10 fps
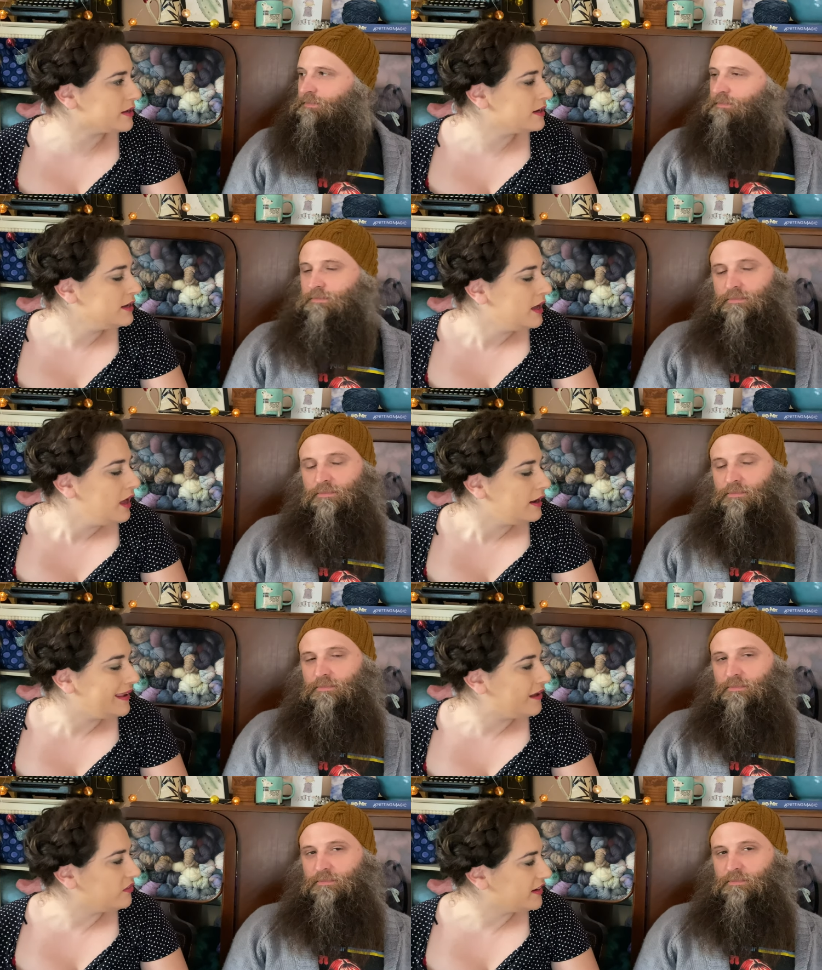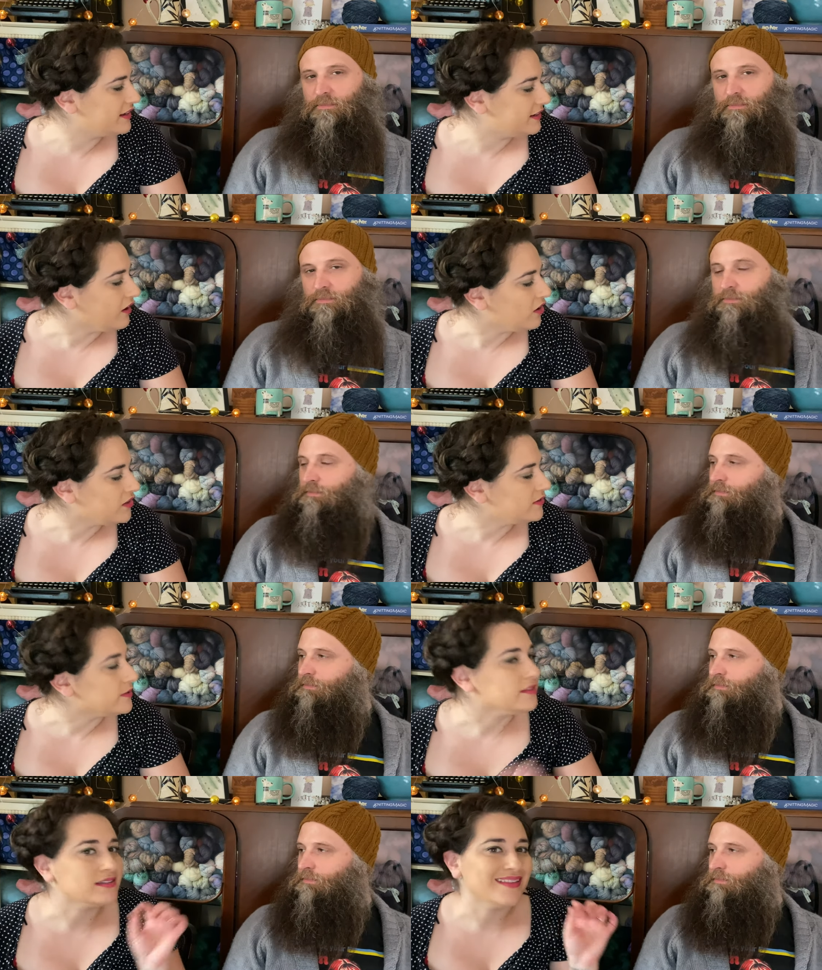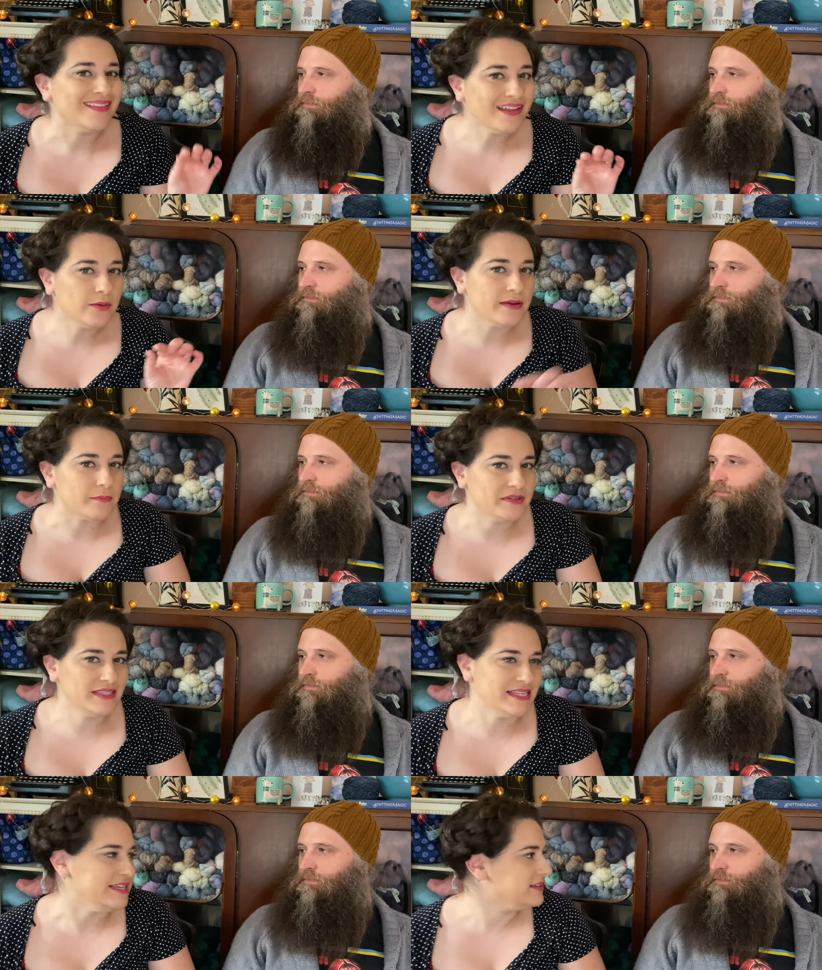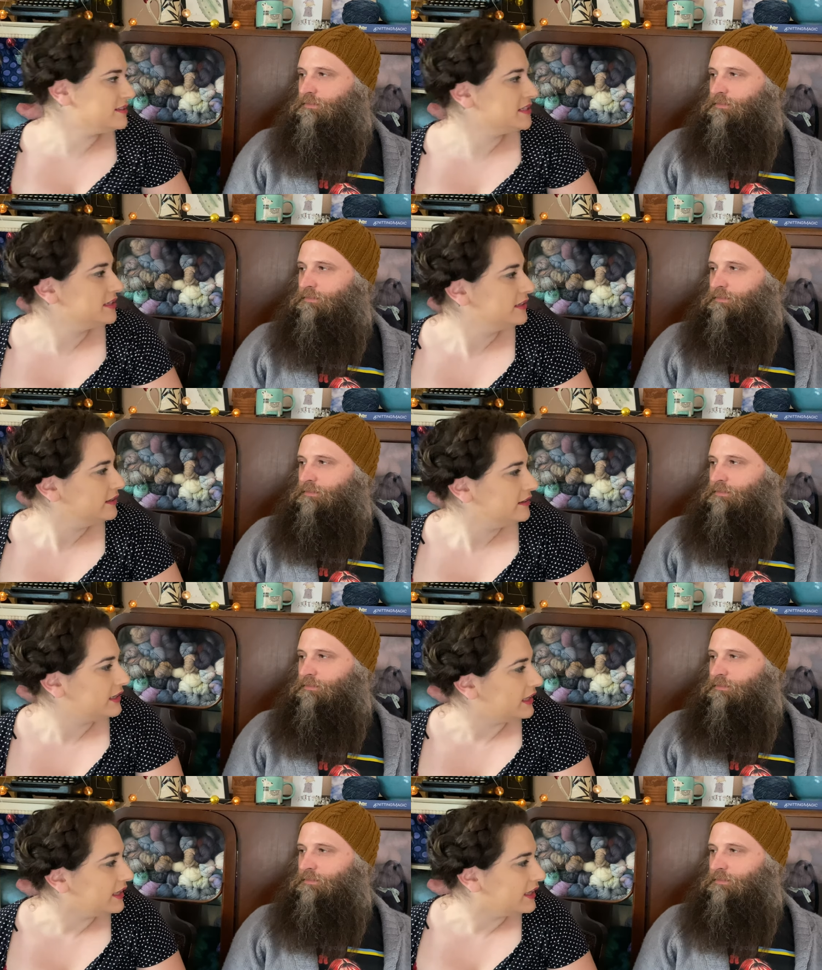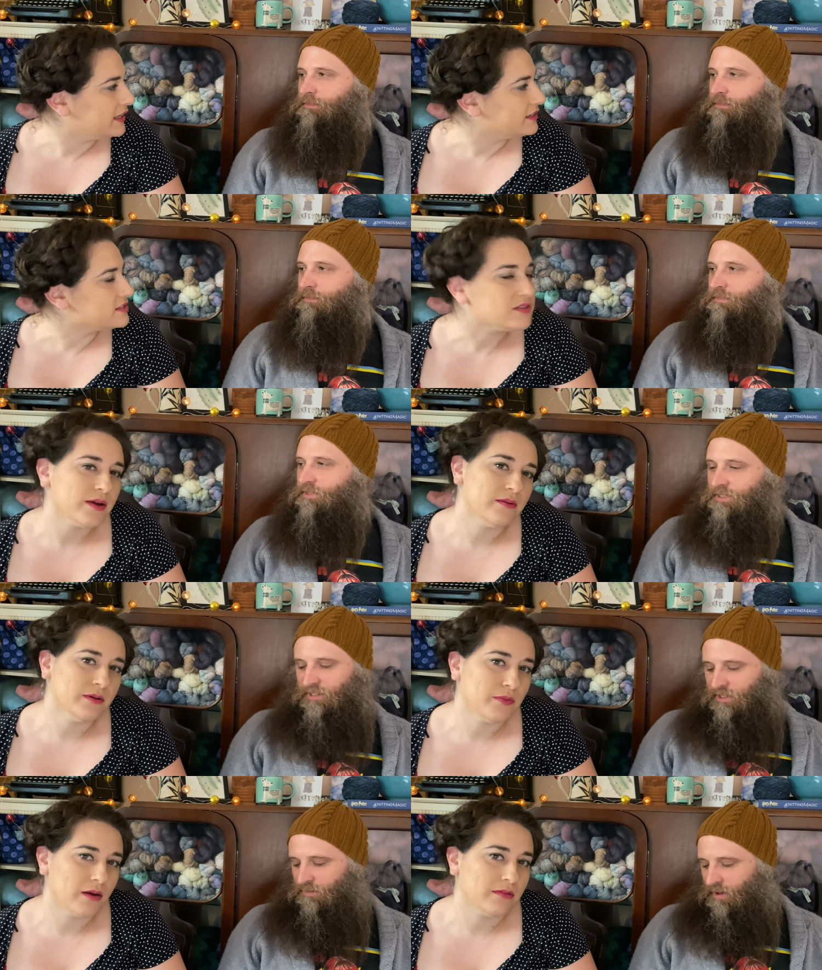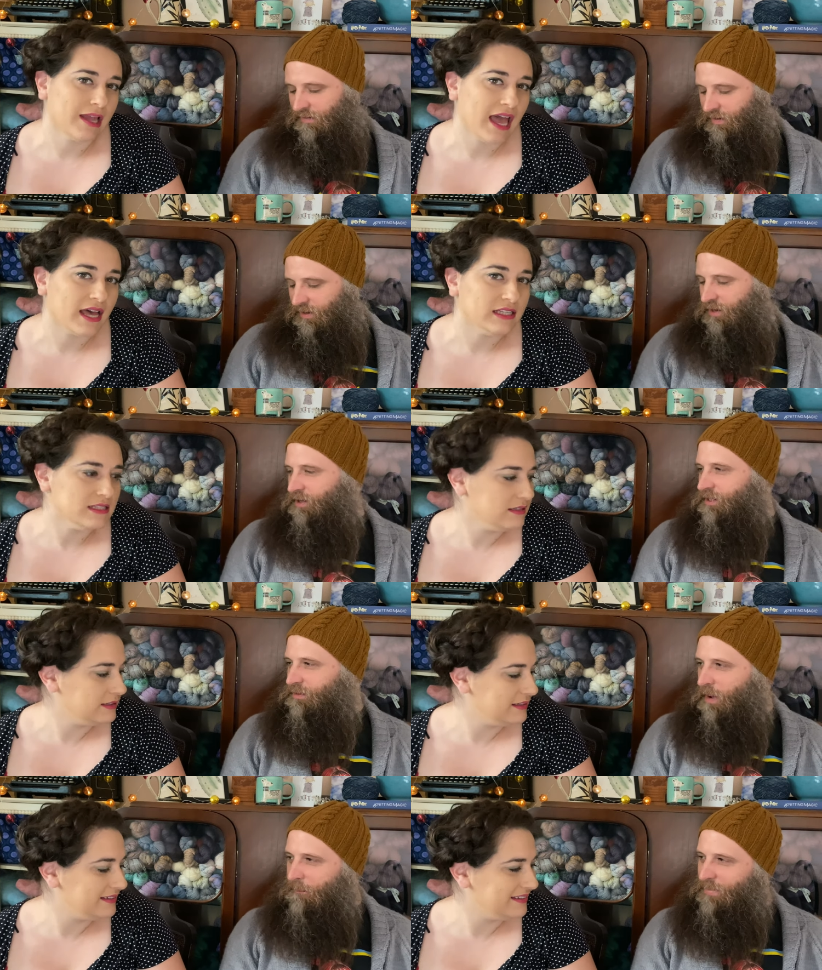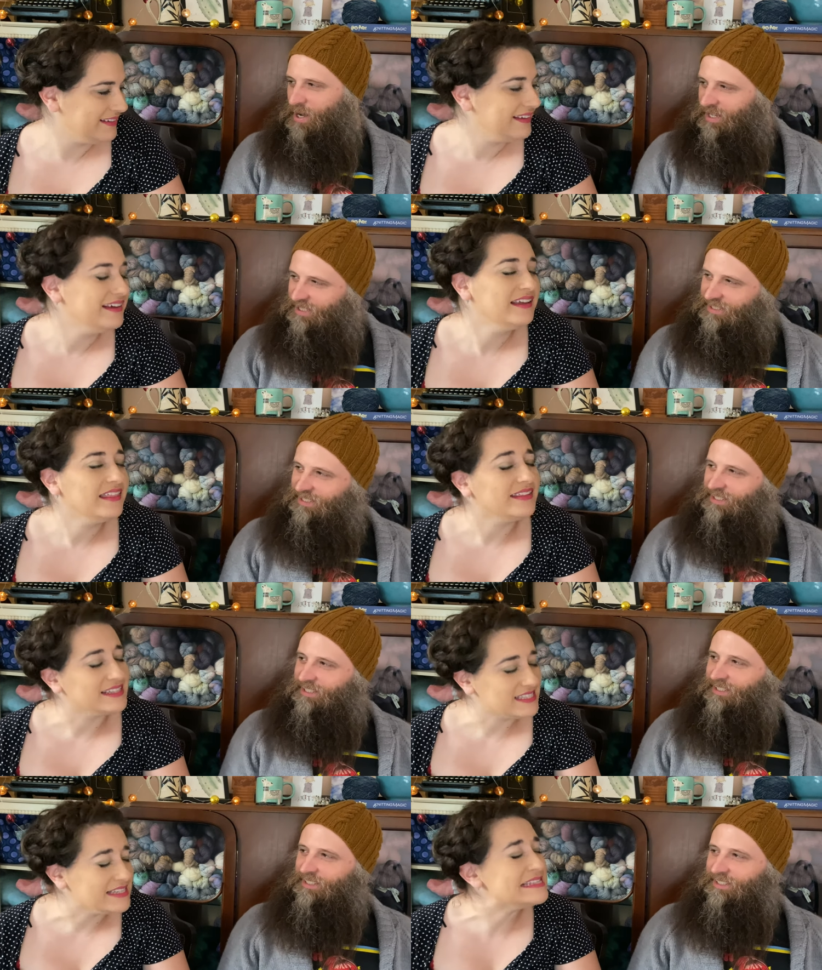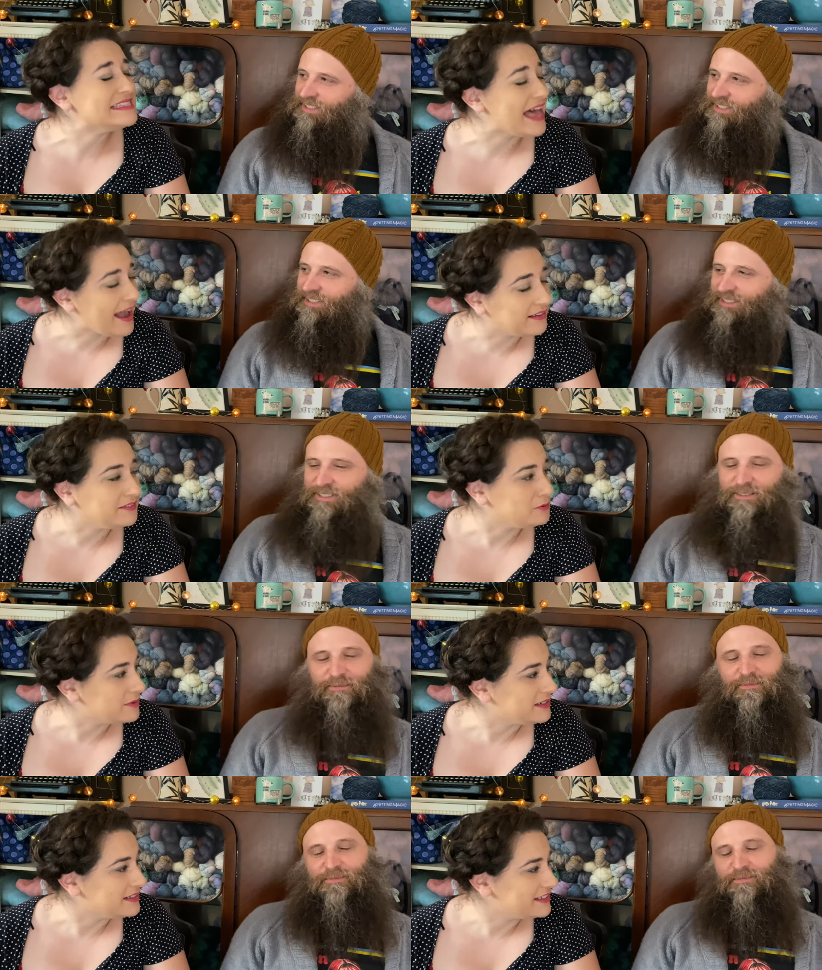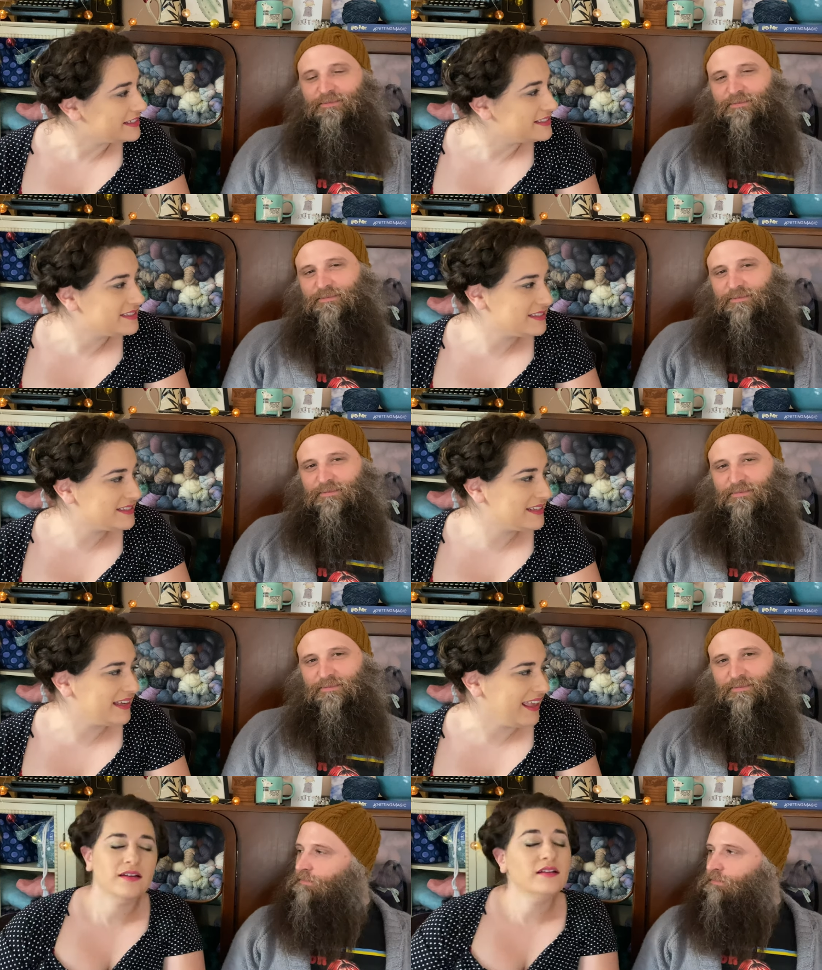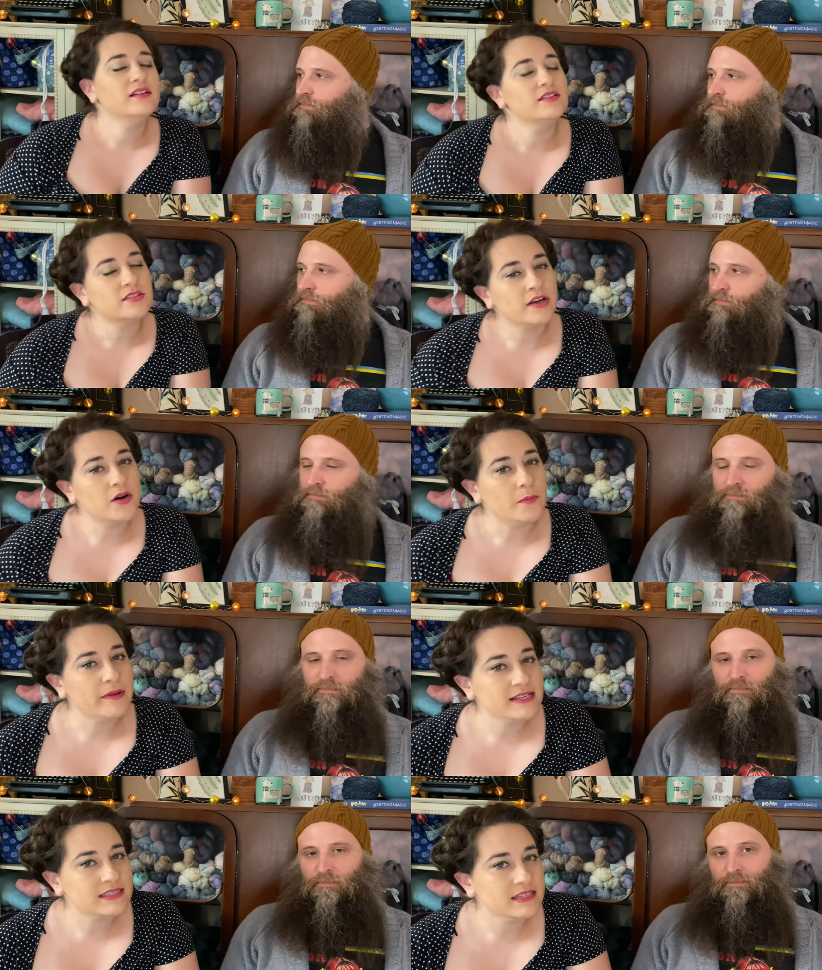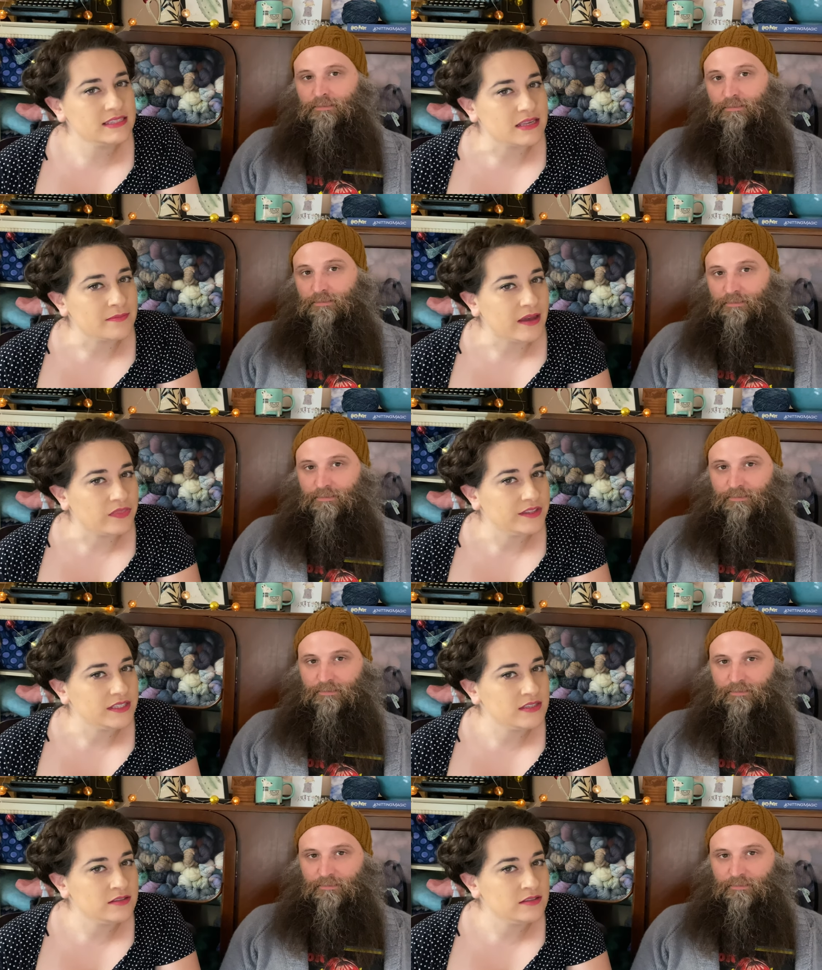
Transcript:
Speaker 1: but now looking at on you, it looks a little bit petite. And so I would probably of my figure
Speaker 2: because of my bust.
Speaker 1: That's exactly what it is. So basics about this